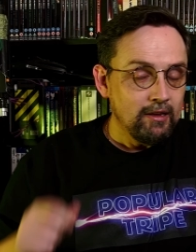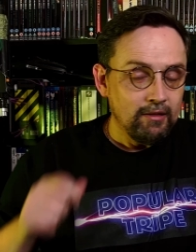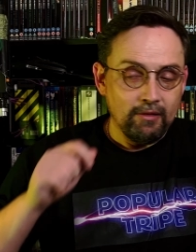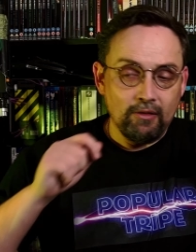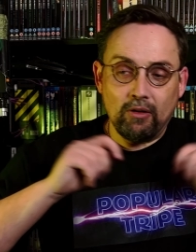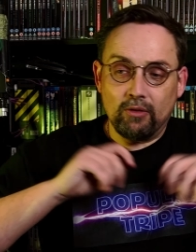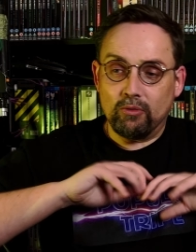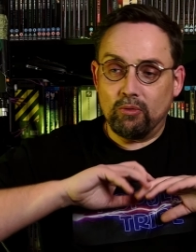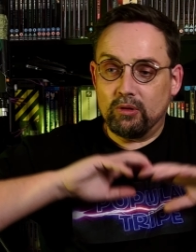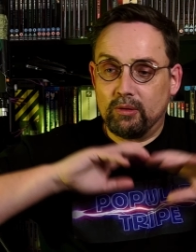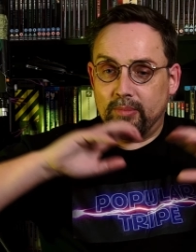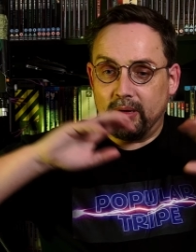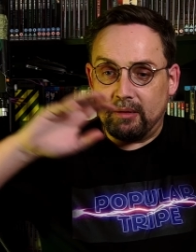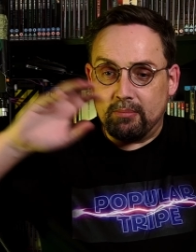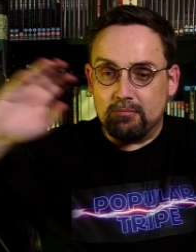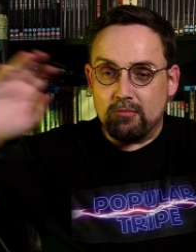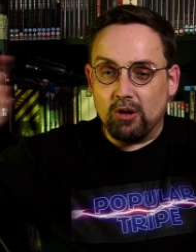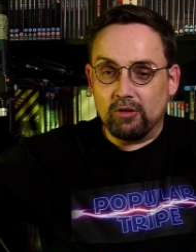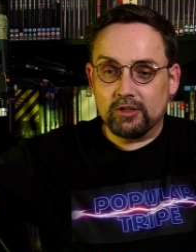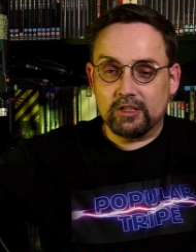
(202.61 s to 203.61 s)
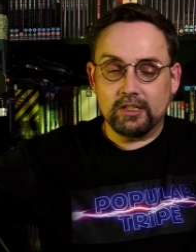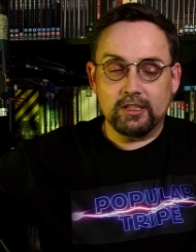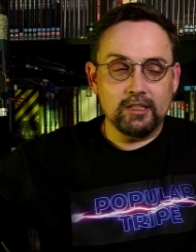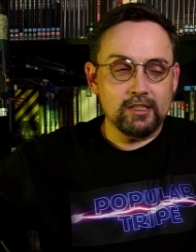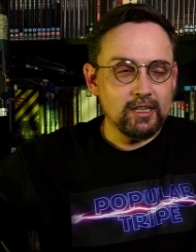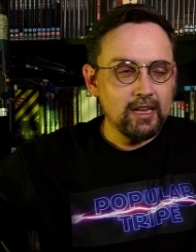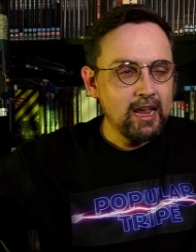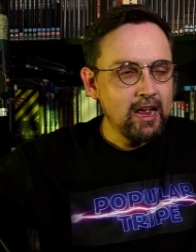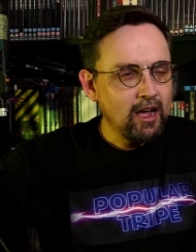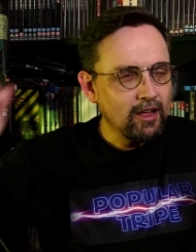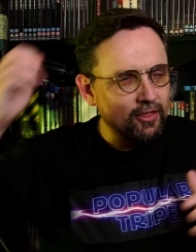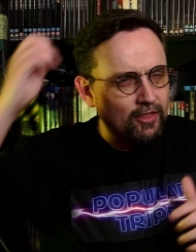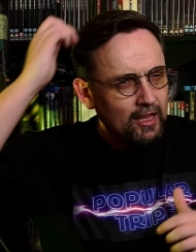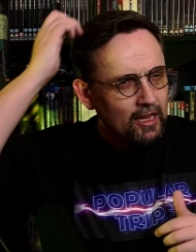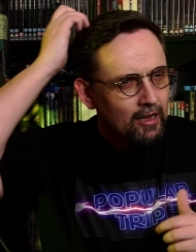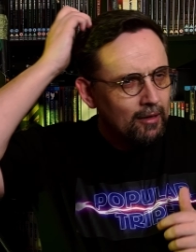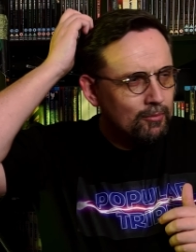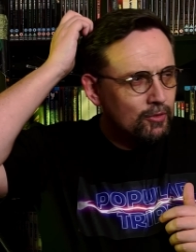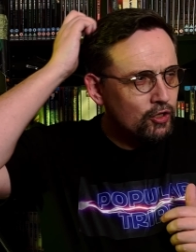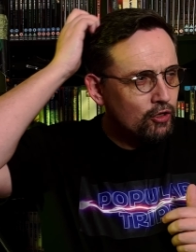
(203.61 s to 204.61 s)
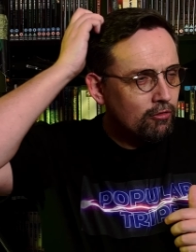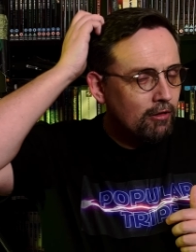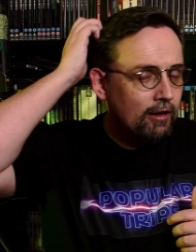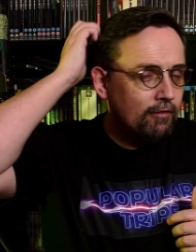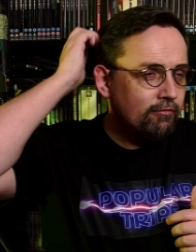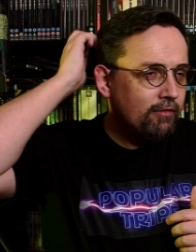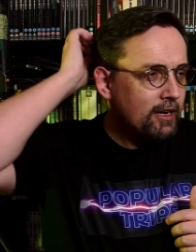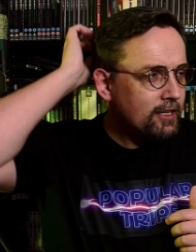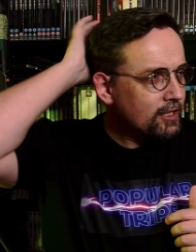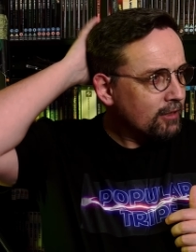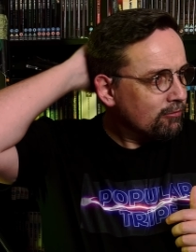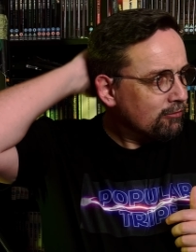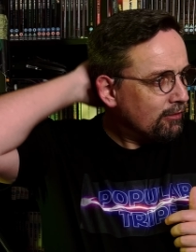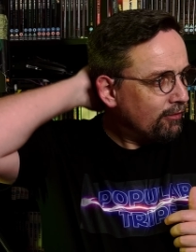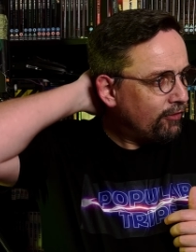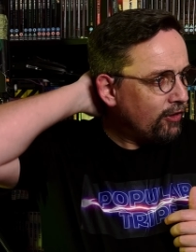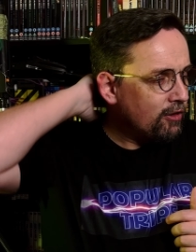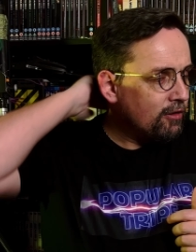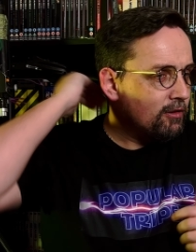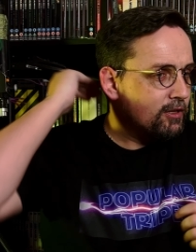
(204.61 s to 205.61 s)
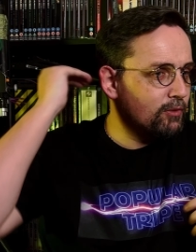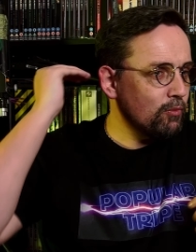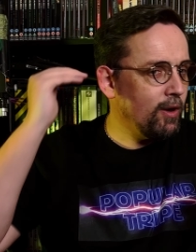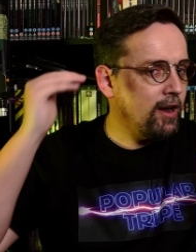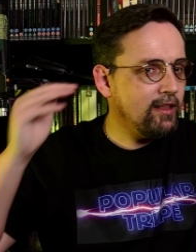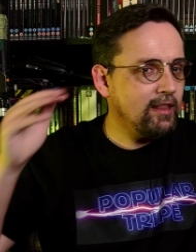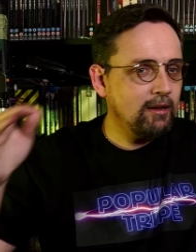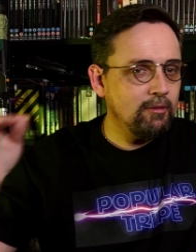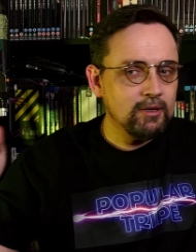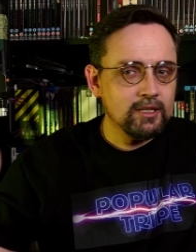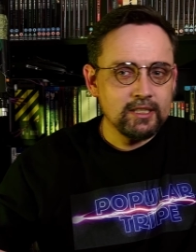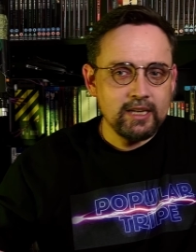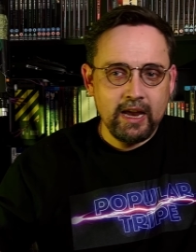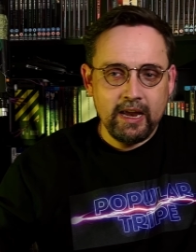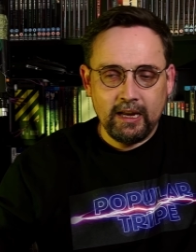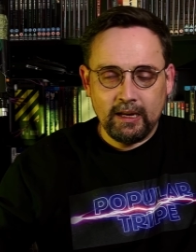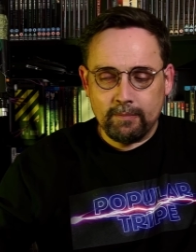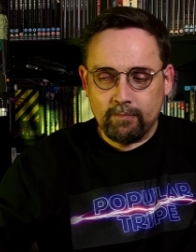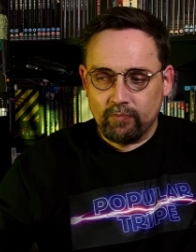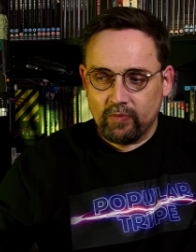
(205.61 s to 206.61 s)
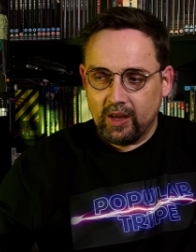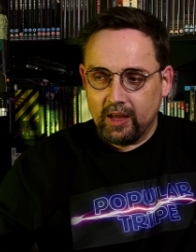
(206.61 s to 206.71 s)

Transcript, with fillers: You've got all the big monsters there. I think I'm sure I have read some reviews where they were saying